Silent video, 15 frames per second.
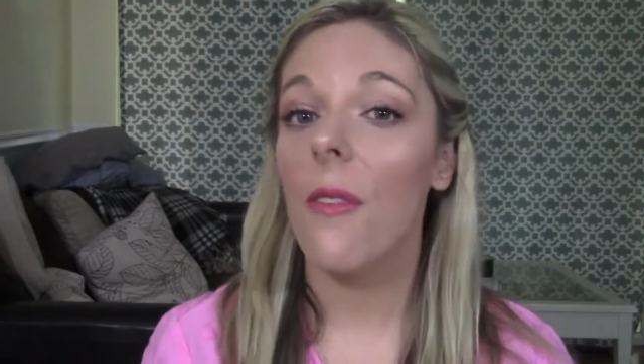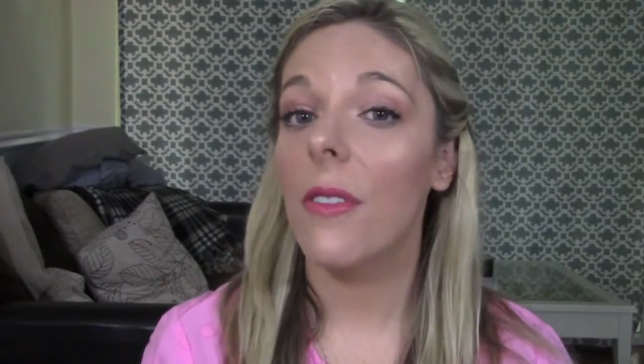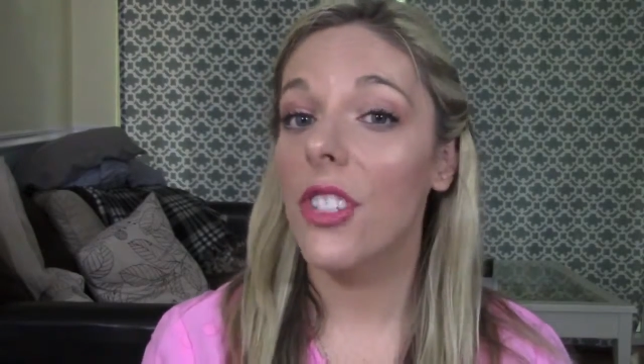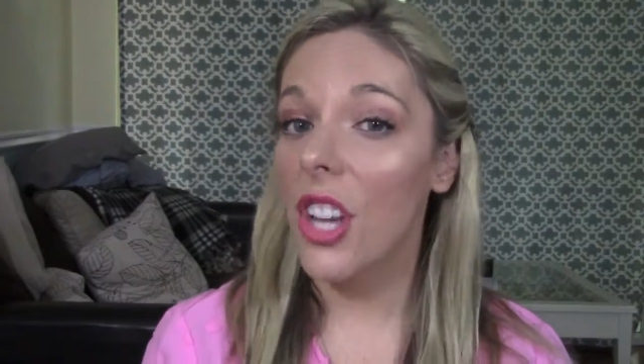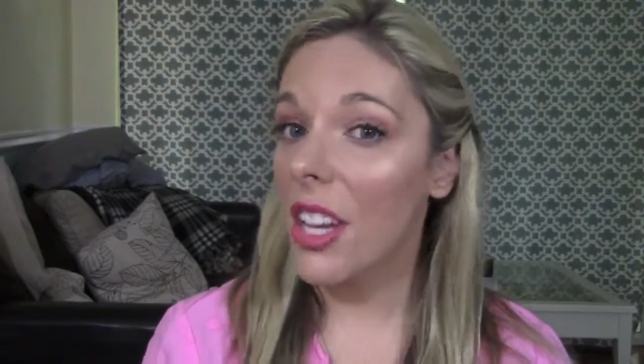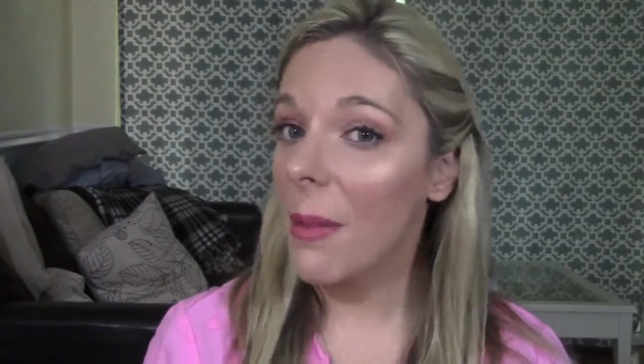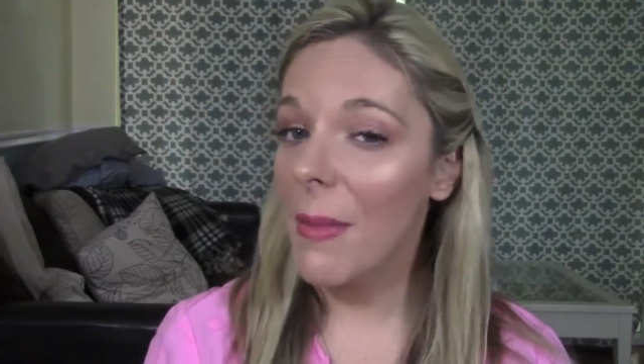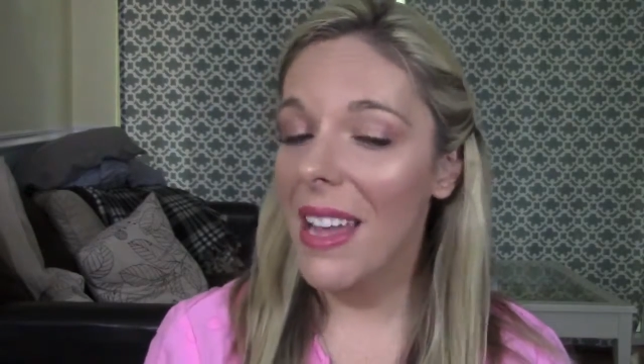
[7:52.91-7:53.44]

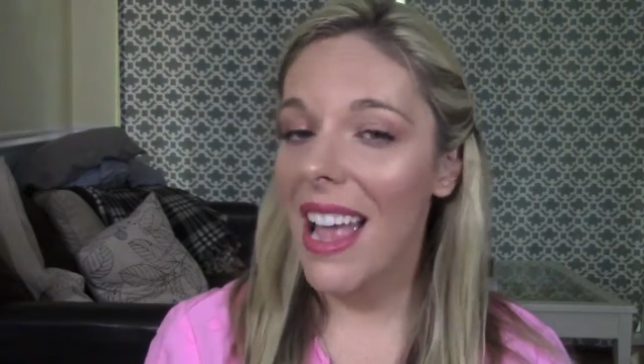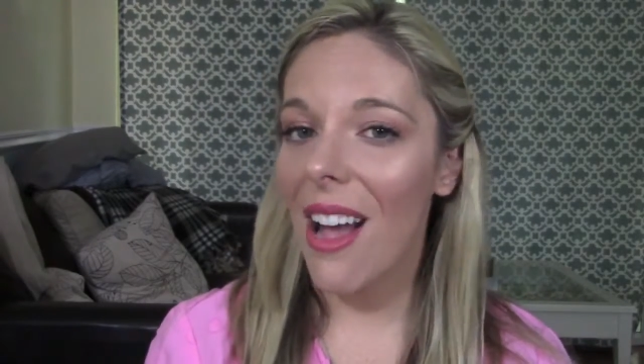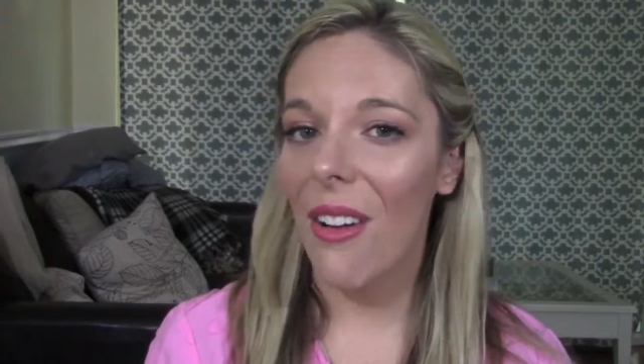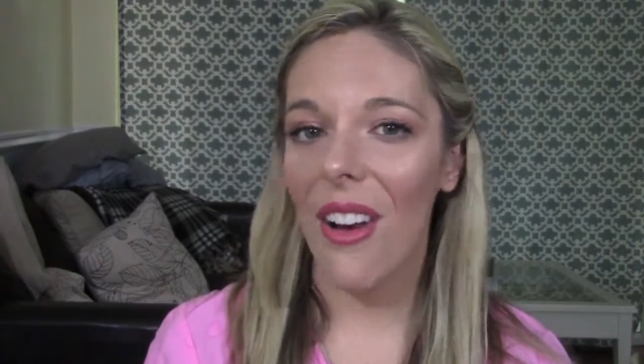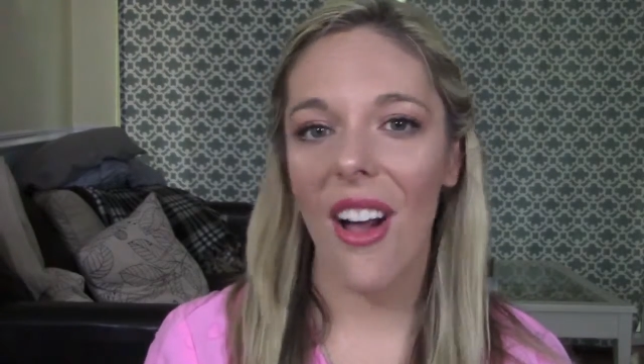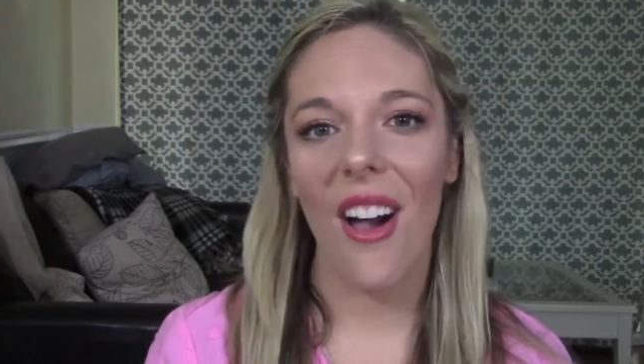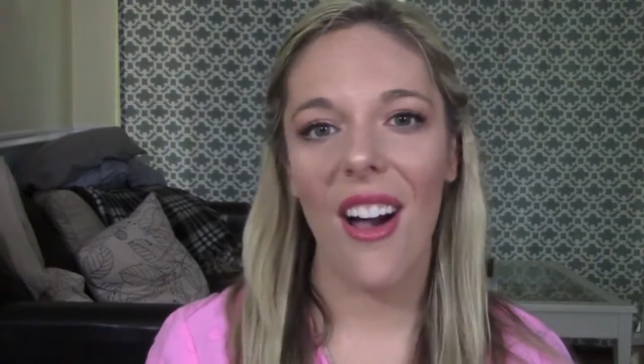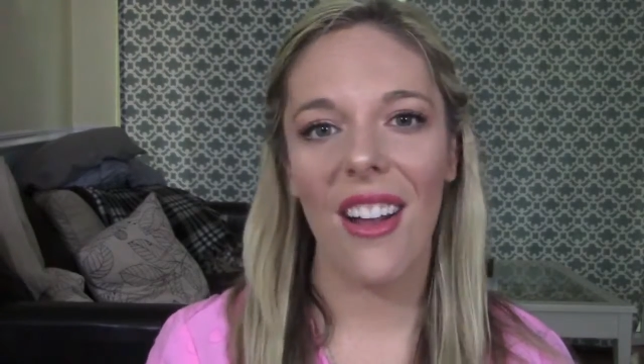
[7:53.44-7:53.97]
Check me
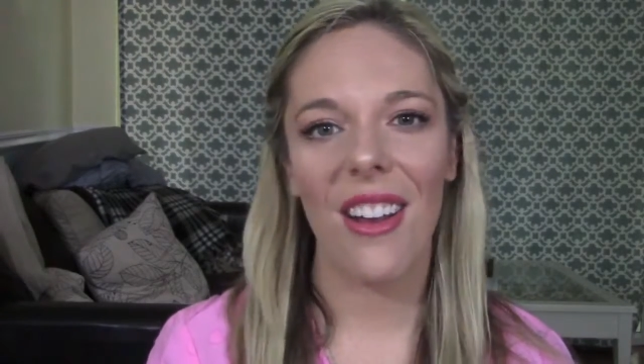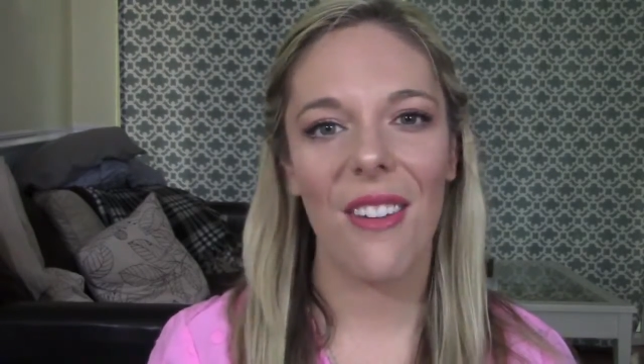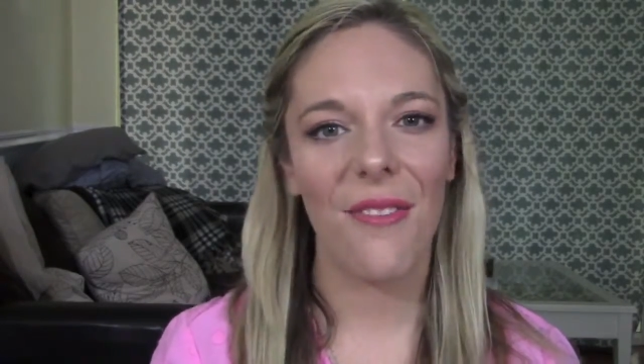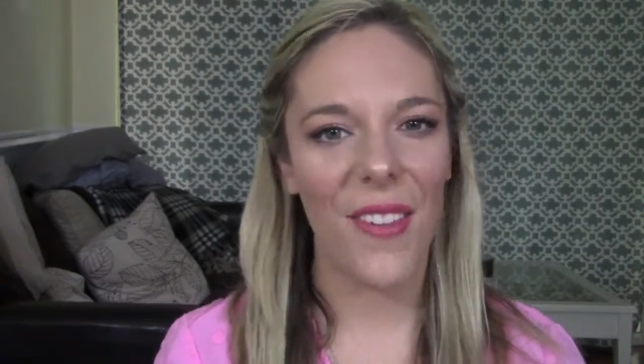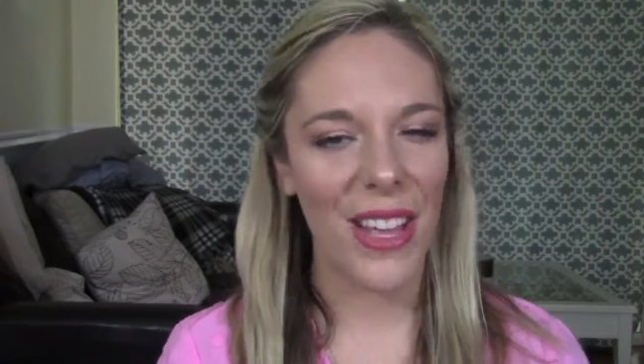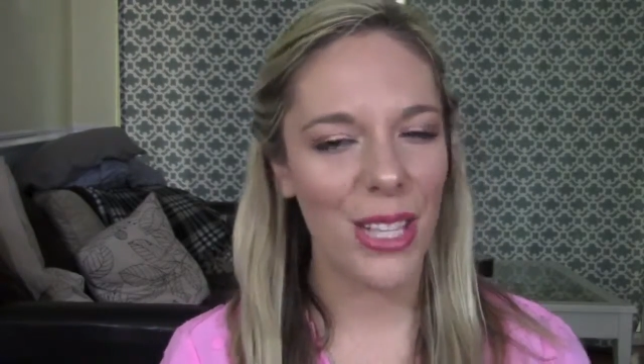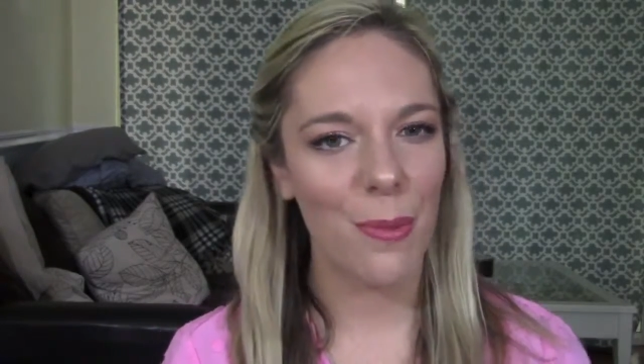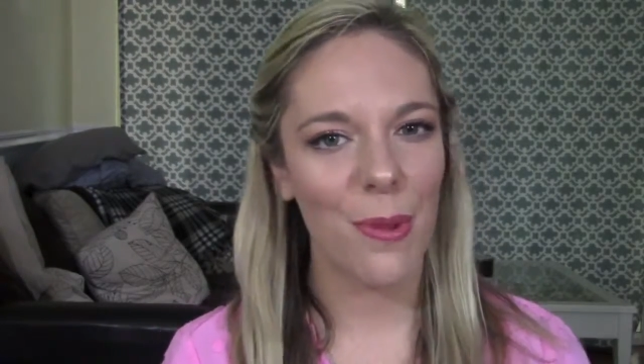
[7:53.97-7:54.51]
out on
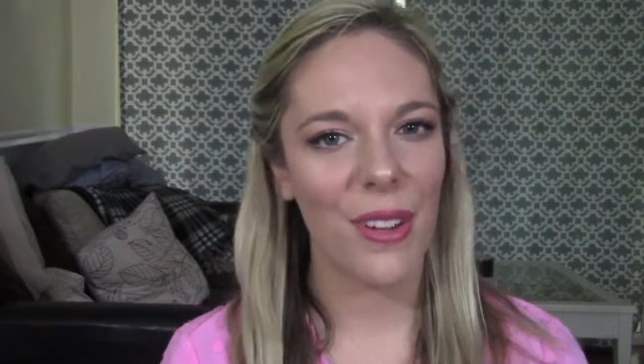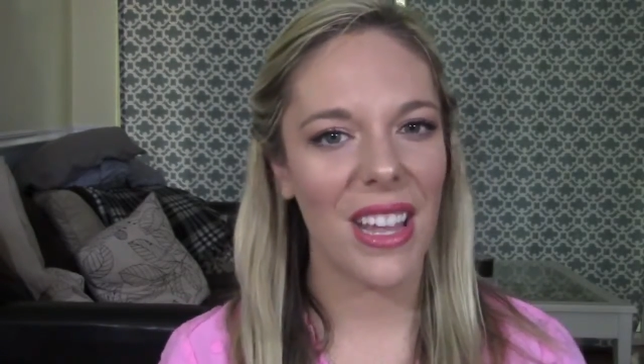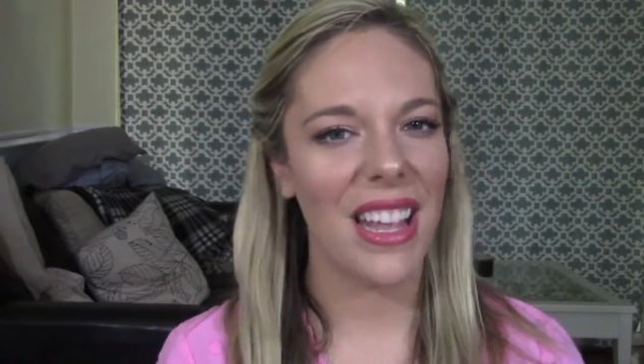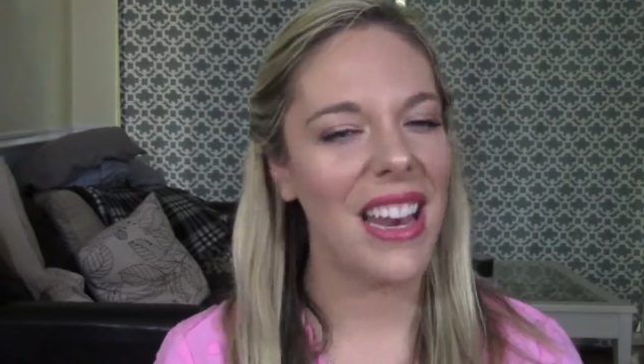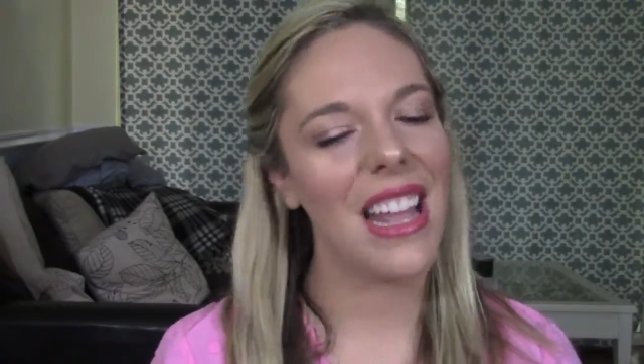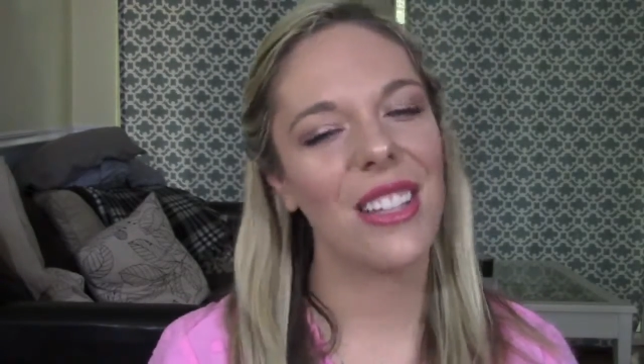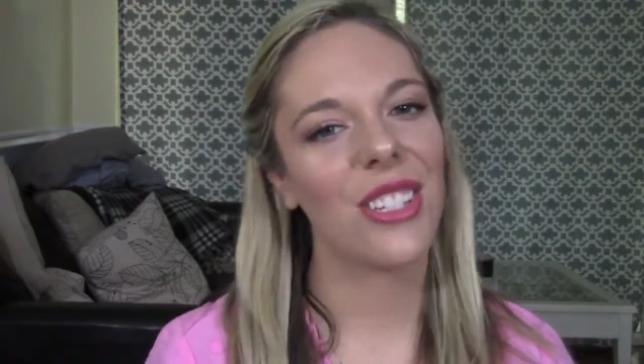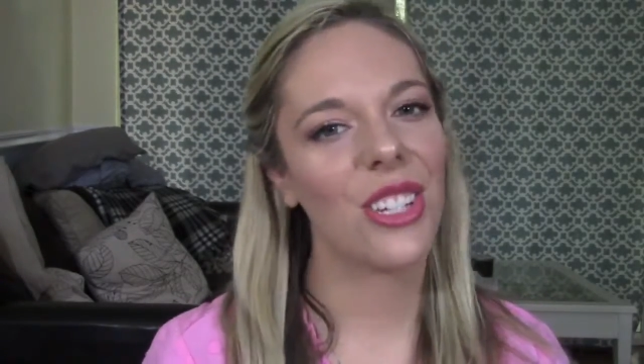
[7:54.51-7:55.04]
Facebook
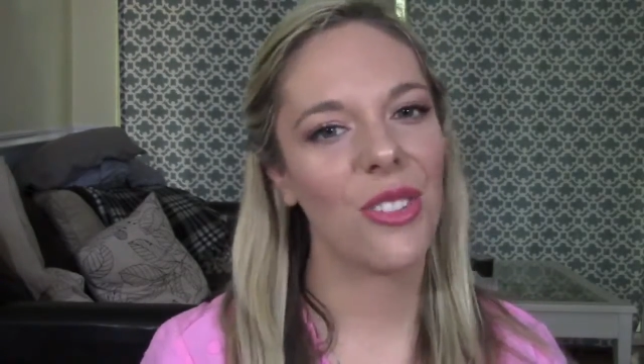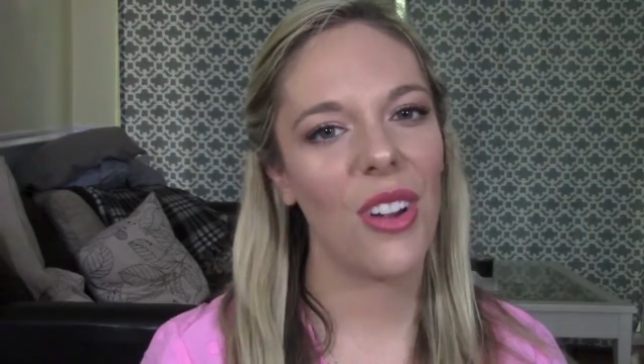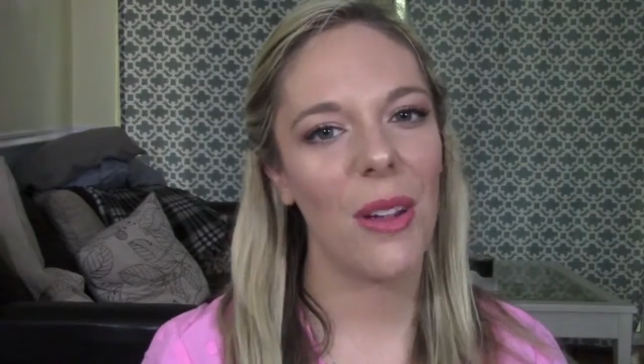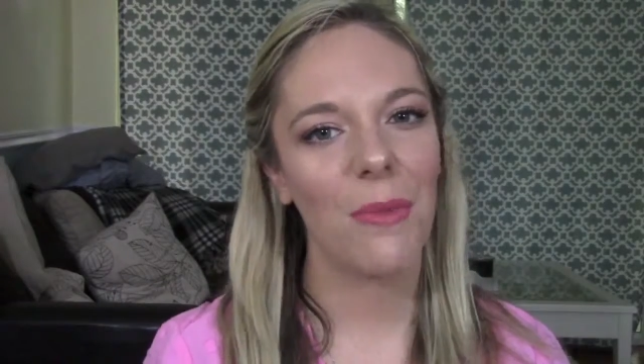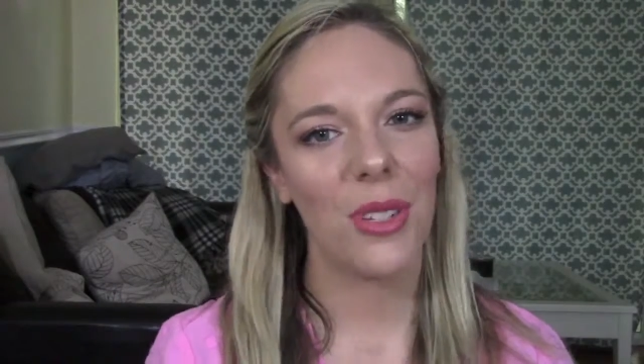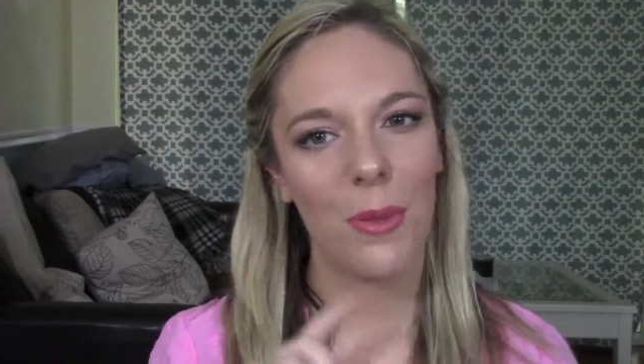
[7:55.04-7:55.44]
and Instagram,